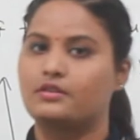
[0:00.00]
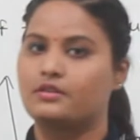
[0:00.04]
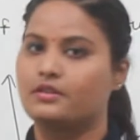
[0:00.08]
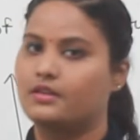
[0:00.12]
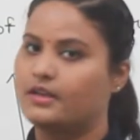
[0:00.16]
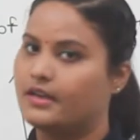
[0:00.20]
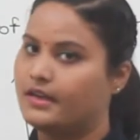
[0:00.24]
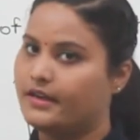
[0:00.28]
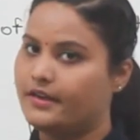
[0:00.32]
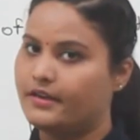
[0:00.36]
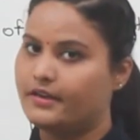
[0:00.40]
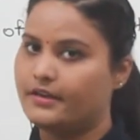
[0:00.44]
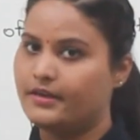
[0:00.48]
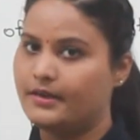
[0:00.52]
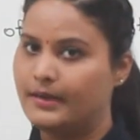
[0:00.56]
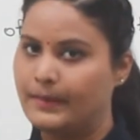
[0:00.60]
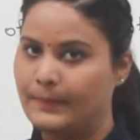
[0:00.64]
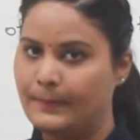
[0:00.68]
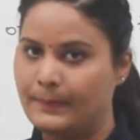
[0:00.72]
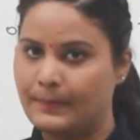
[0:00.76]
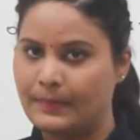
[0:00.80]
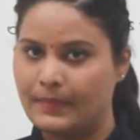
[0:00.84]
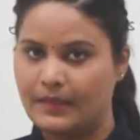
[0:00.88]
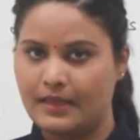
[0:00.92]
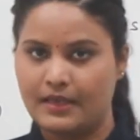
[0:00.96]
Clear?
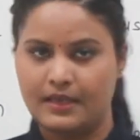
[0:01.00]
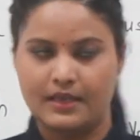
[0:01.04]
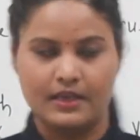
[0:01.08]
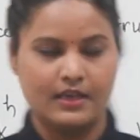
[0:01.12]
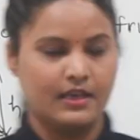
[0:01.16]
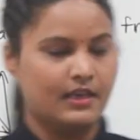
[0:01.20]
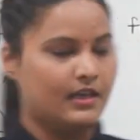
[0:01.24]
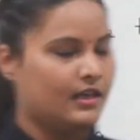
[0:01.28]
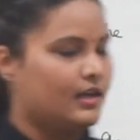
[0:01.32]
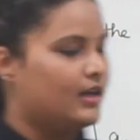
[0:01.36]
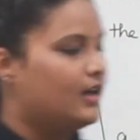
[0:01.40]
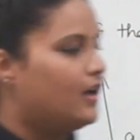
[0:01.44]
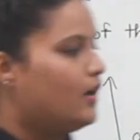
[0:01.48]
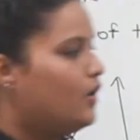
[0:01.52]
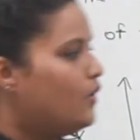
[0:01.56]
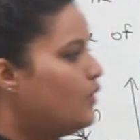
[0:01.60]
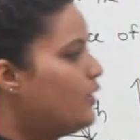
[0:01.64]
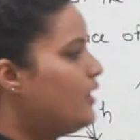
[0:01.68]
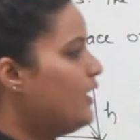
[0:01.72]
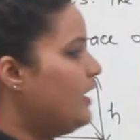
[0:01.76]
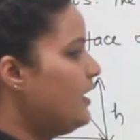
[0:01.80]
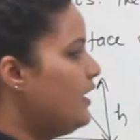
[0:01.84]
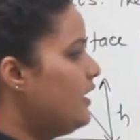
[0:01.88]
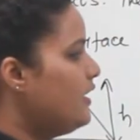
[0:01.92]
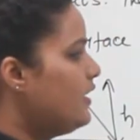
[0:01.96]

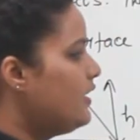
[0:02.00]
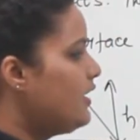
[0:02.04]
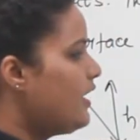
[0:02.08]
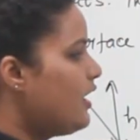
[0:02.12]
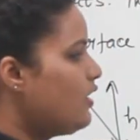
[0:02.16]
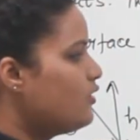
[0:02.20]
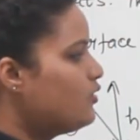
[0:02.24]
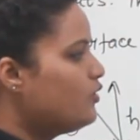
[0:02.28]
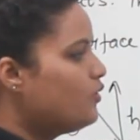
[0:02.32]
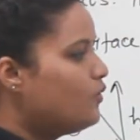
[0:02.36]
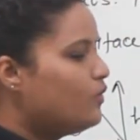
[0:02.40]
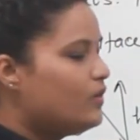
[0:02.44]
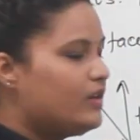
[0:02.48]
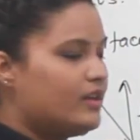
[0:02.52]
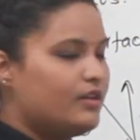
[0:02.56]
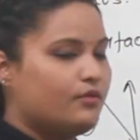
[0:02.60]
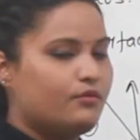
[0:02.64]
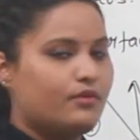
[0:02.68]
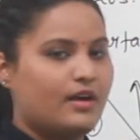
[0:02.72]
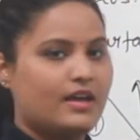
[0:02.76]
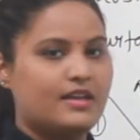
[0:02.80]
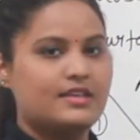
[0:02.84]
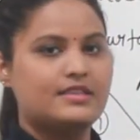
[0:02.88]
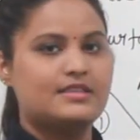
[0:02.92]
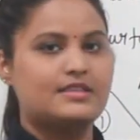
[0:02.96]
Okay, now the only
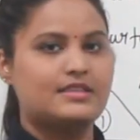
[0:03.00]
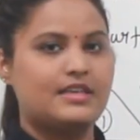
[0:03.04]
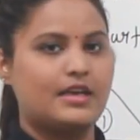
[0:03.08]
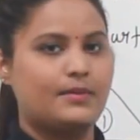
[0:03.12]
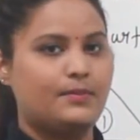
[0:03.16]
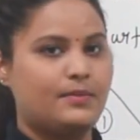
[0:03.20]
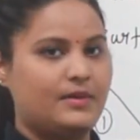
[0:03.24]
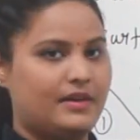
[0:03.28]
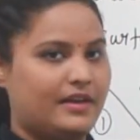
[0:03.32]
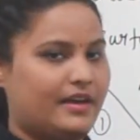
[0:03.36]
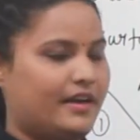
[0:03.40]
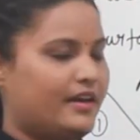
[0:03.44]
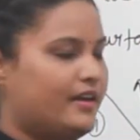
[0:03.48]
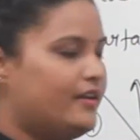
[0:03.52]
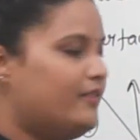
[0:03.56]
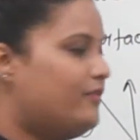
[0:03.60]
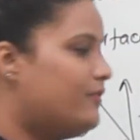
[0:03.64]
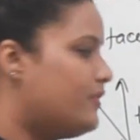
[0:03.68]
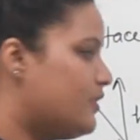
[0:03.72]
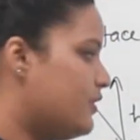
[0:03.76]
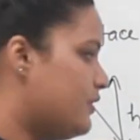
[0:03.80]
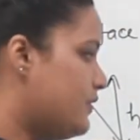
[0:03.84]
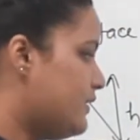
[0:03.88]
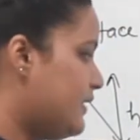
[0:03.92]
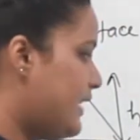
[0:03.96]
one step
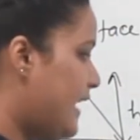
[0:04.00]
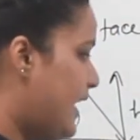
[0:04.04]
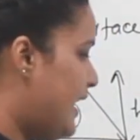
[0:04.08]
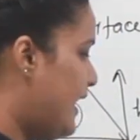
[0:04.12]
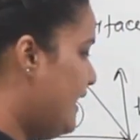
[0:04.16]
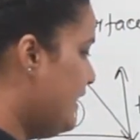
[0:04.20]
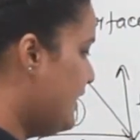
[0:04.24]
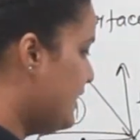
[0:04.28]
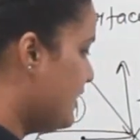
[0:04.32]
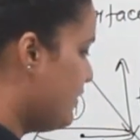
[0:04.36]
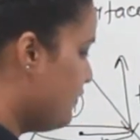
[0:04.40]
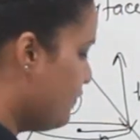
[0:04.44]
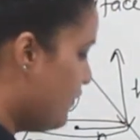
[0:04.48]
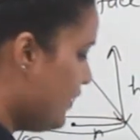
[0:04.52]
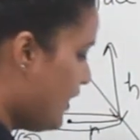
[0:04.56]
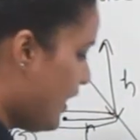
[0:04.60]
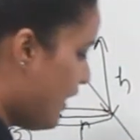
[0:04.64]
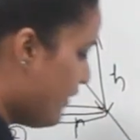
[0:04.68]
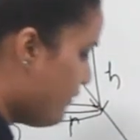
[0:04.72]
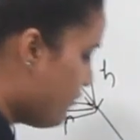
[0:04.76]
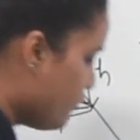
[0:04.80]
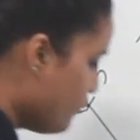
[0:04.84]
left, that we have to